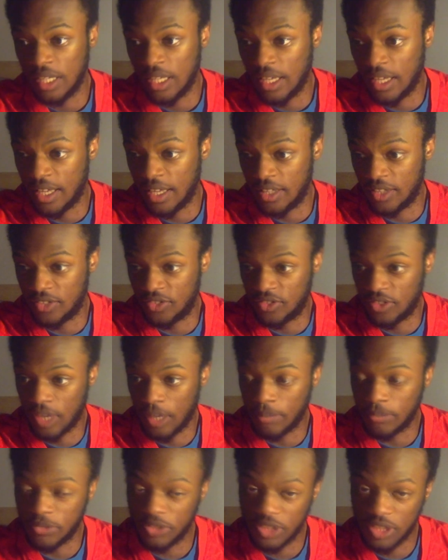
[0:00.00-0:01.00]
As
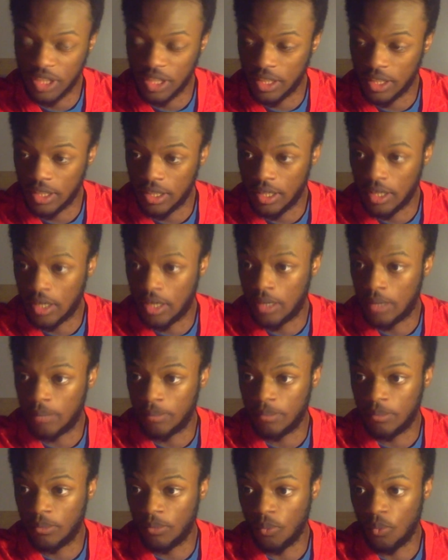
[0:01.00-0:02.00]
I'm just gonna,
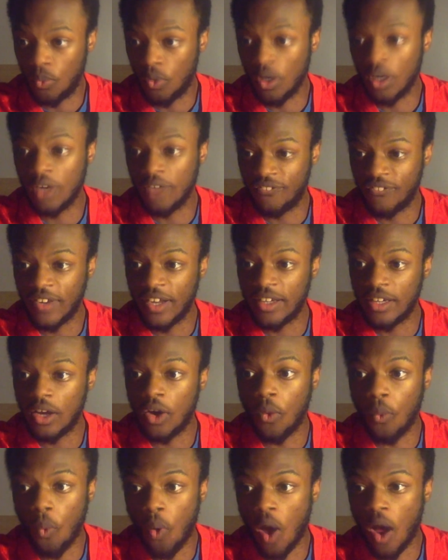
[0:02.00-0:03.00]
we're gonna find
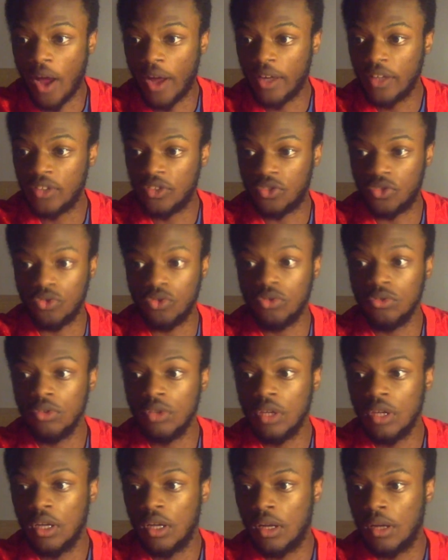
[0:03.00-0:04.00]
out why too.
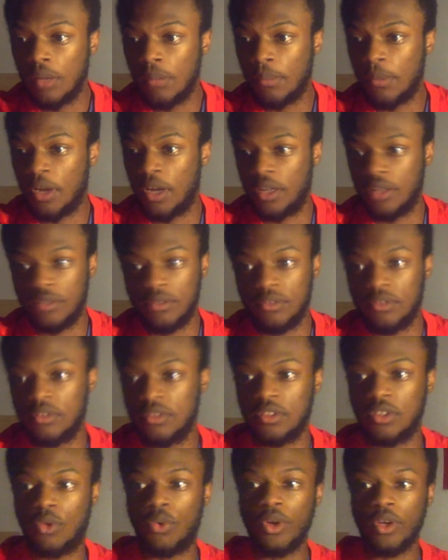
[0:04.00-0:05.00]
But
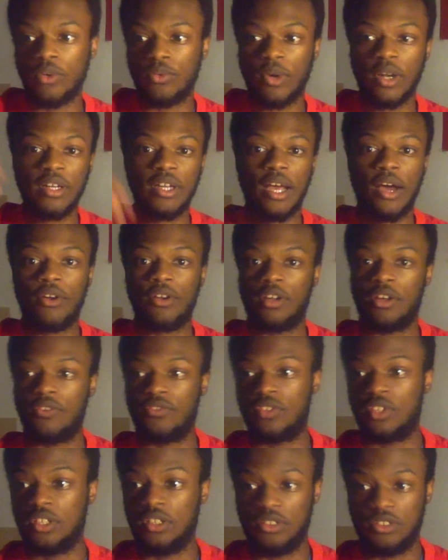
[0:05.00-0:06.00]
quick rundown
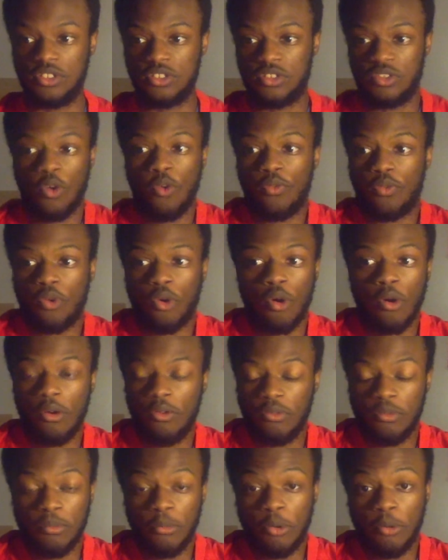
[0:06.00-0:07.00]
of the just overall
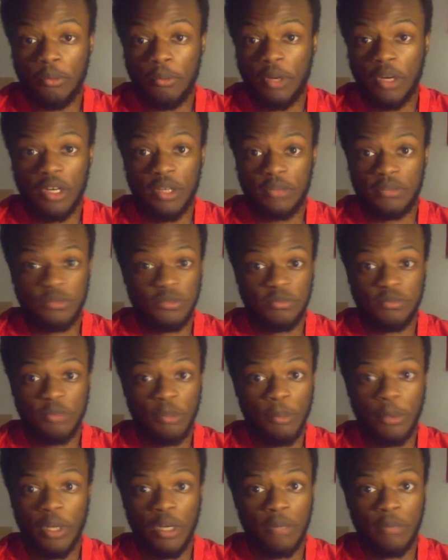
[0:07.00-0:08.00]

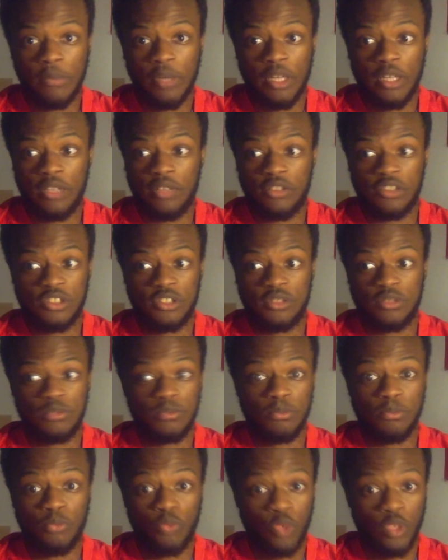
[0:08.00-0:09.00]
momentum and just
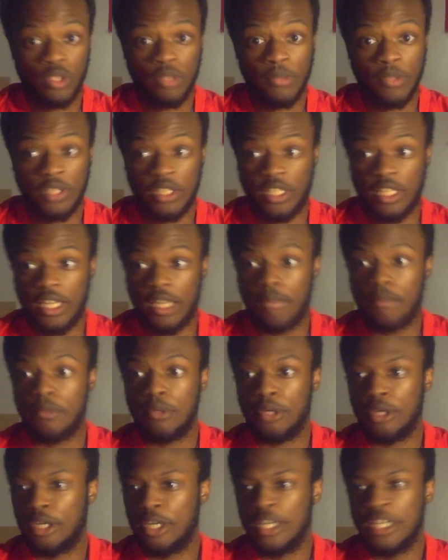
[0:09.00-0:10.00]
rhythm of the game.
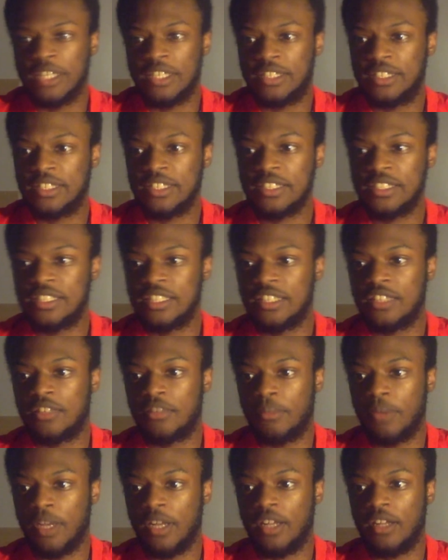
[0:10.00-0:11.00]
16th
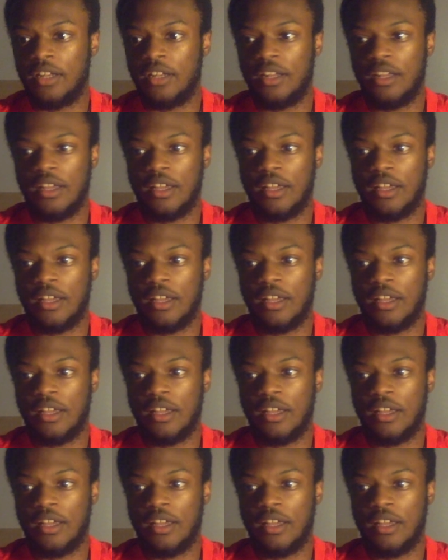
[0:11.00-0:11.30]
minute.